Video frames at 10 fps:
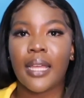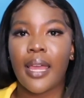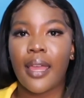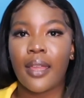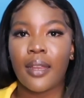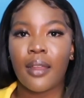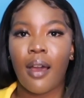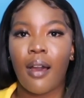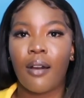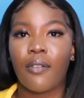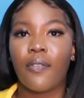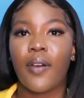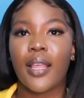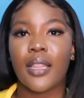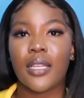the end of
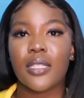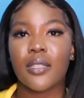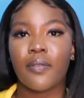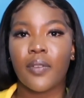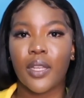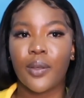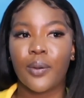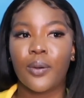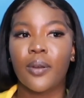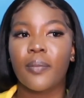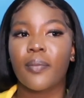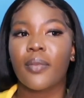this video.